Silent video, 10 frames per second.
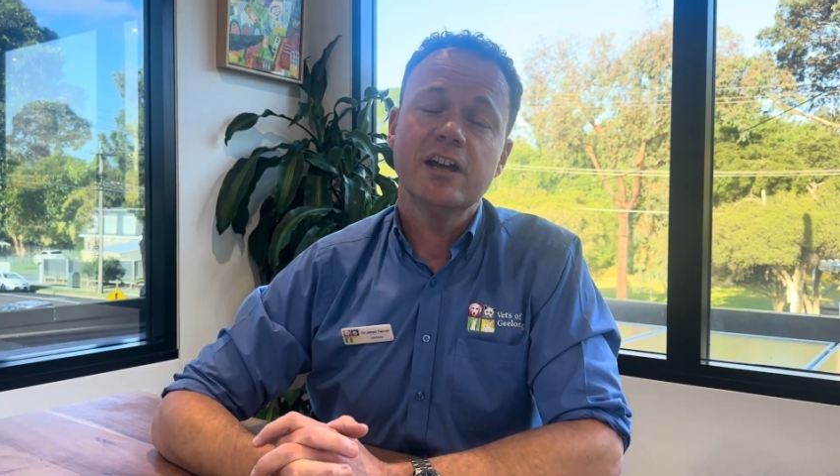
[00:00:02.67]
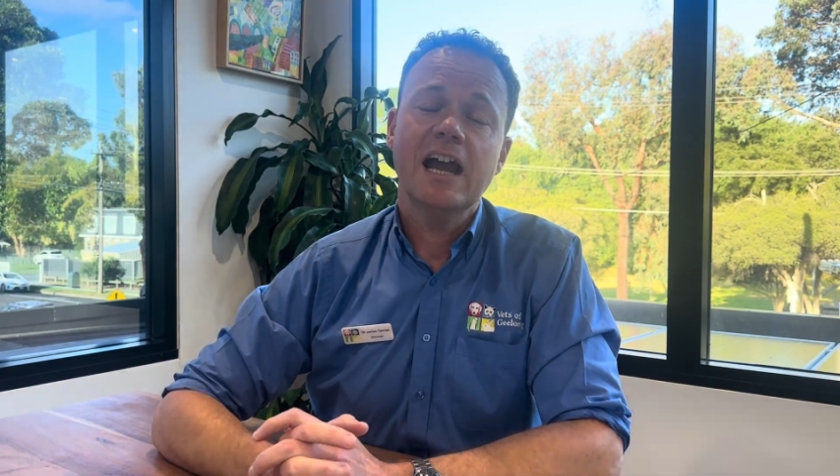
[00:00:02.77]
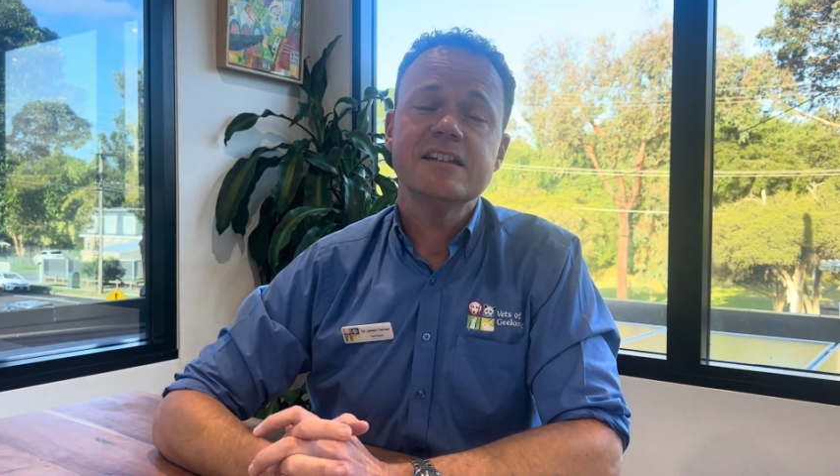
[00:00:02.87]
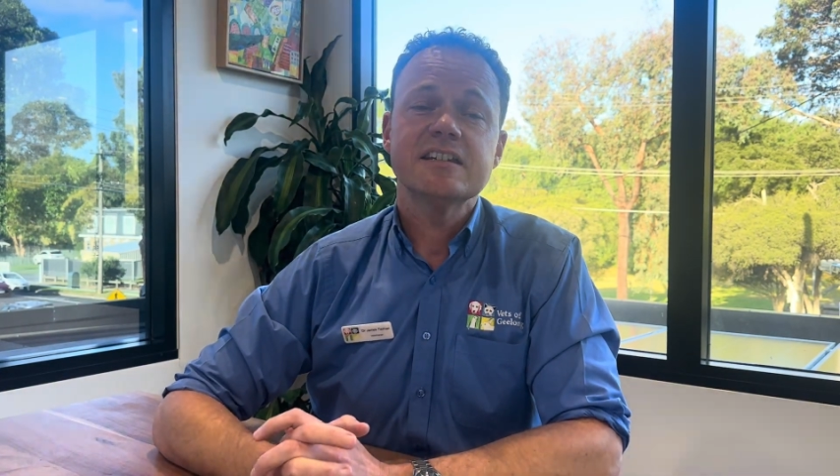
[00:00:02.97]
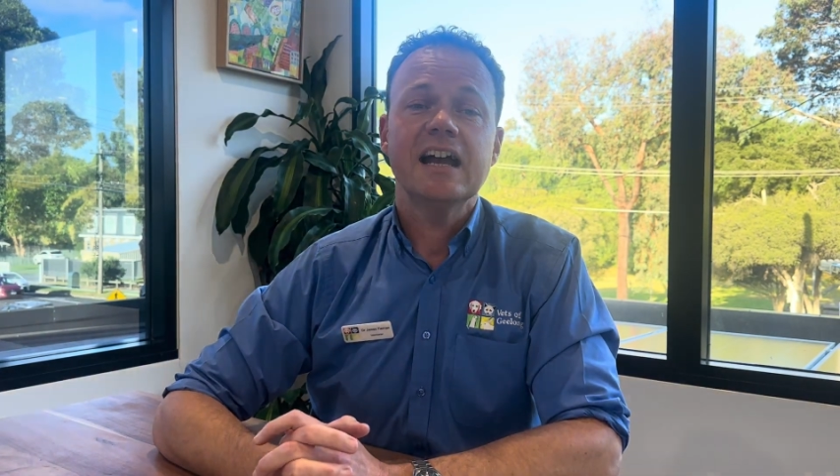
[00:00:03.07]

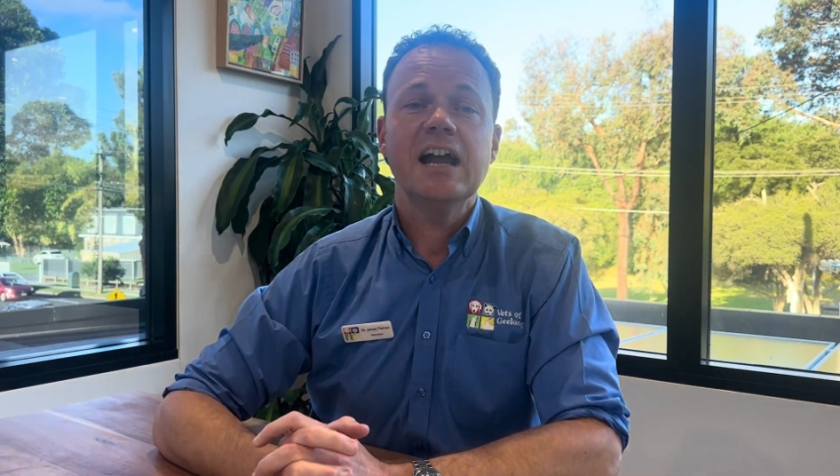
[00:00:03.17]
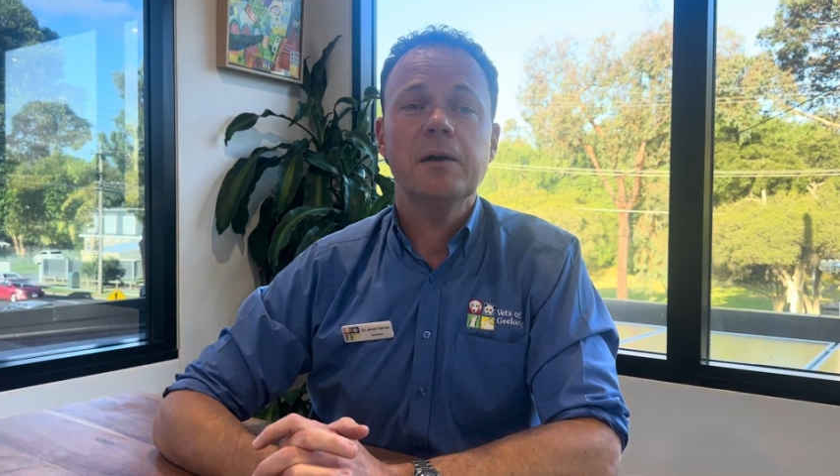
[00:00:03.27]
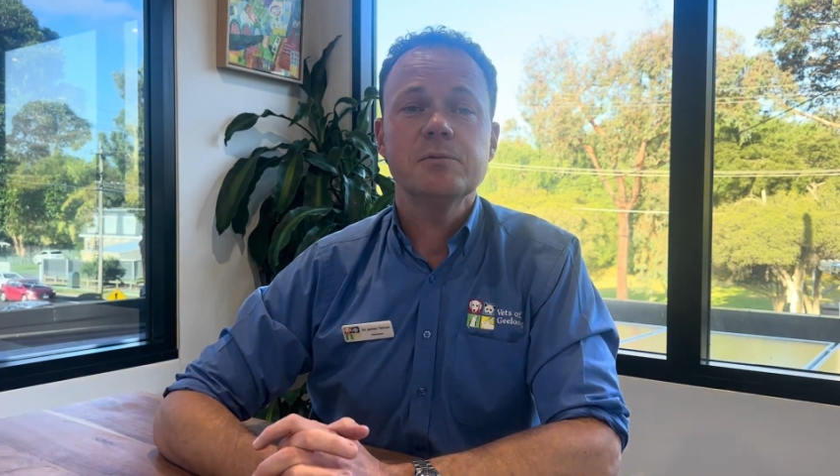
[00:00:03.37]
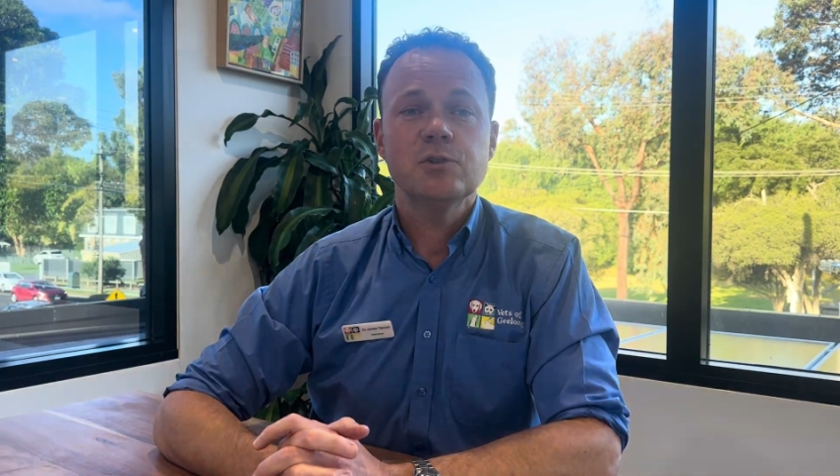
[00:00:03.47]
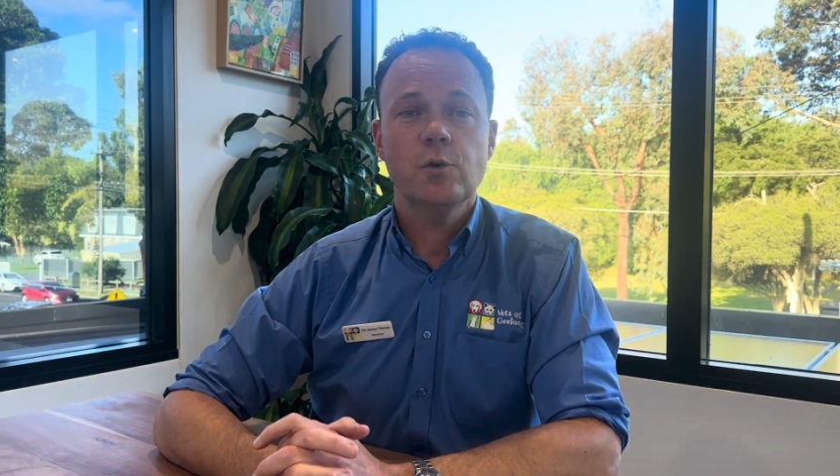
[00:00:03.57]
and today
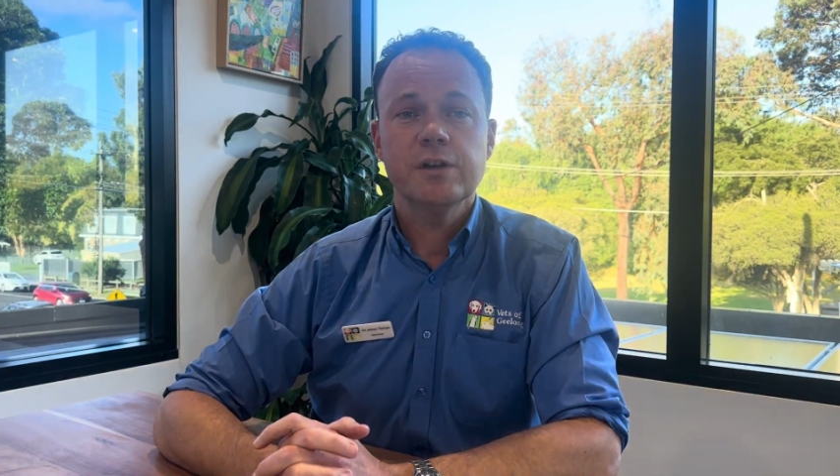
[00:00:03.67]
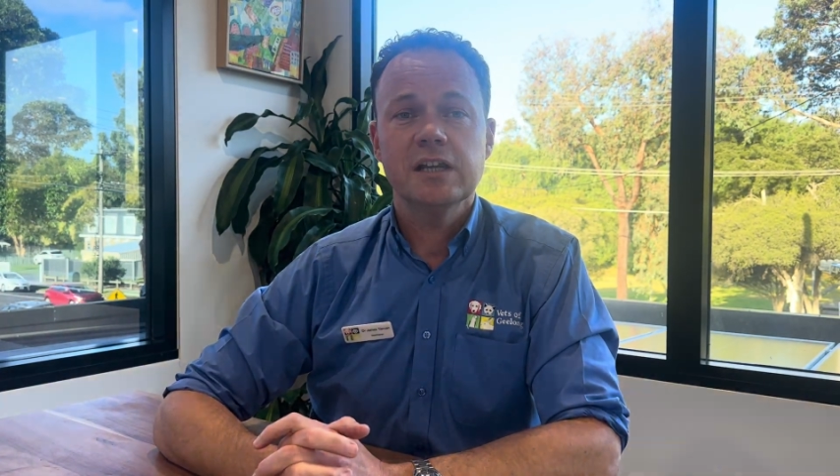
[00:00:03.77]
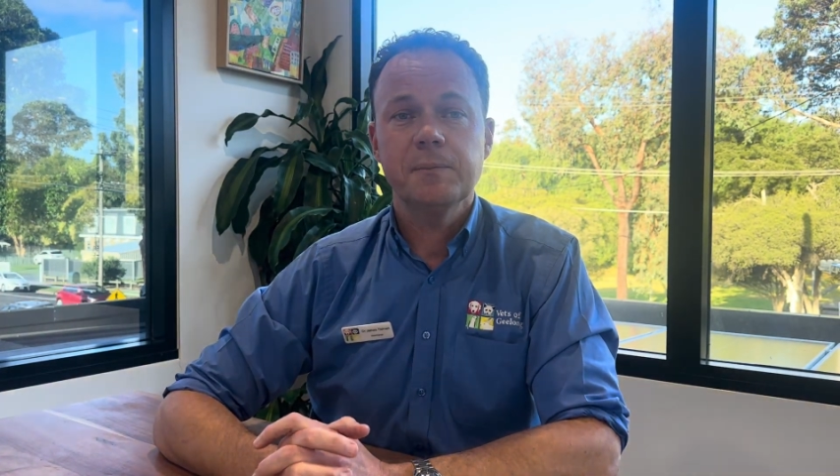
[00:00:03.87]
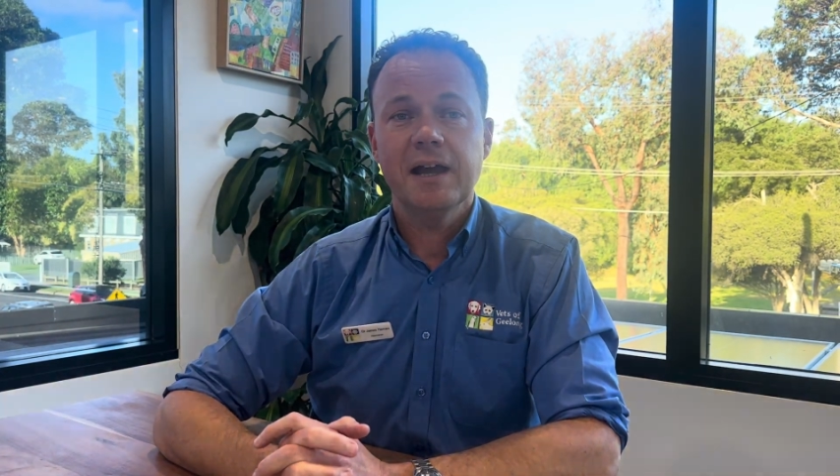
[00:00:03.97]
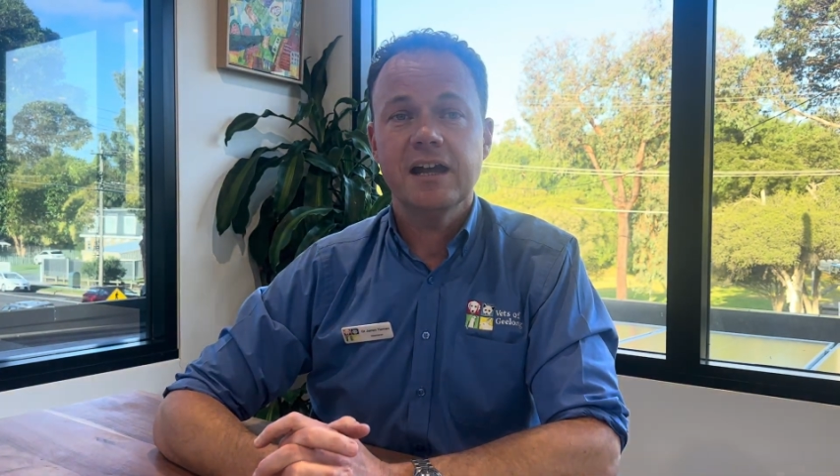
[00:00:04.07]
I'm talking
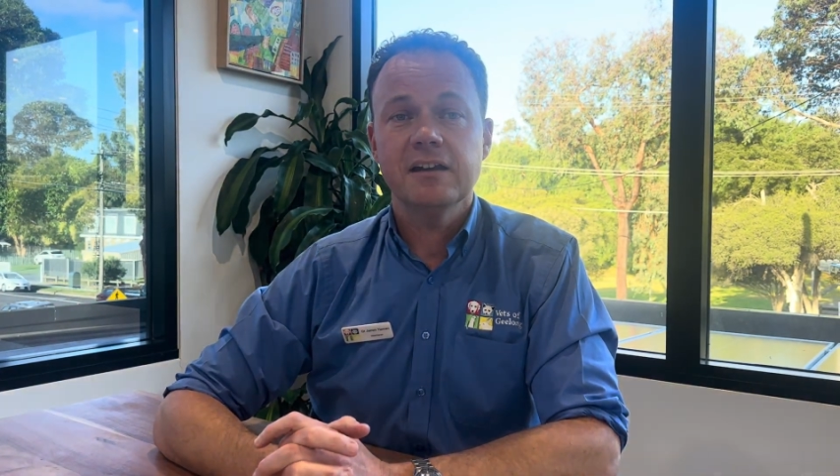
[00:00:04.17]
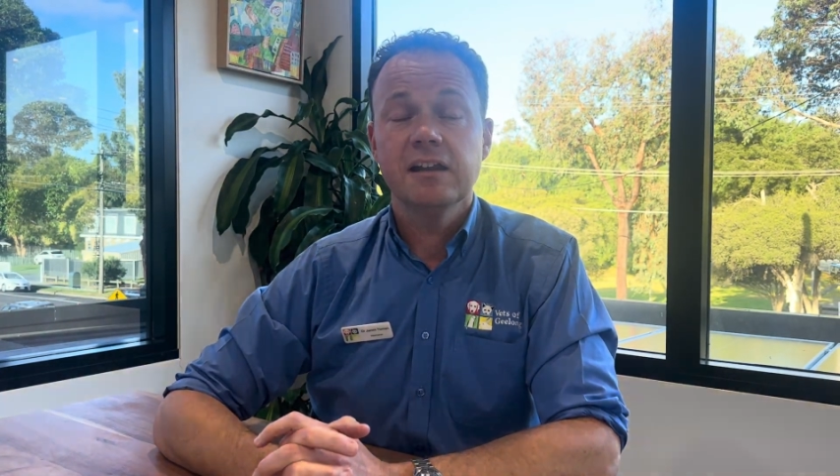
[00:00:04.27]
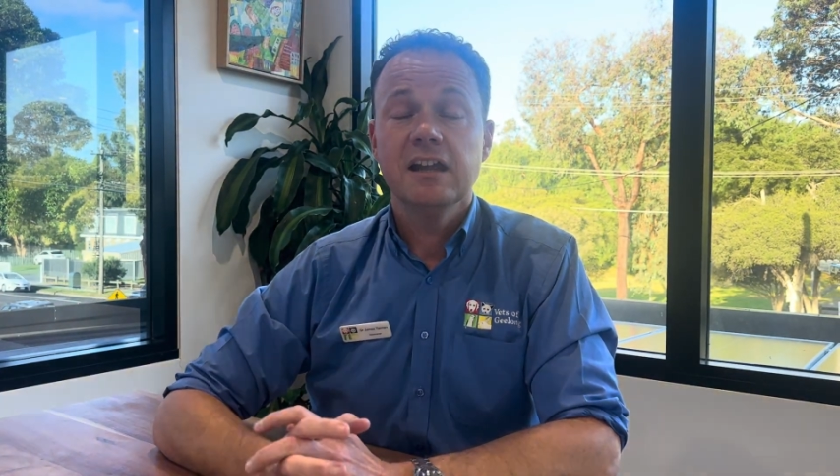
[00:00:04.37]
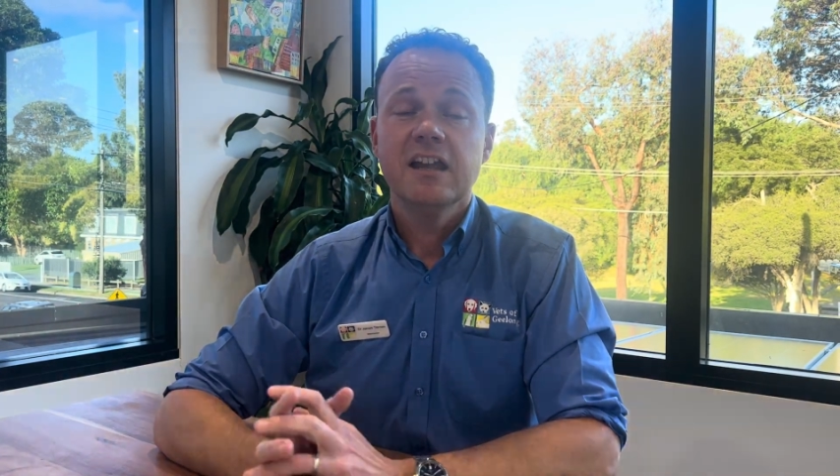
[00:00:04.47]
about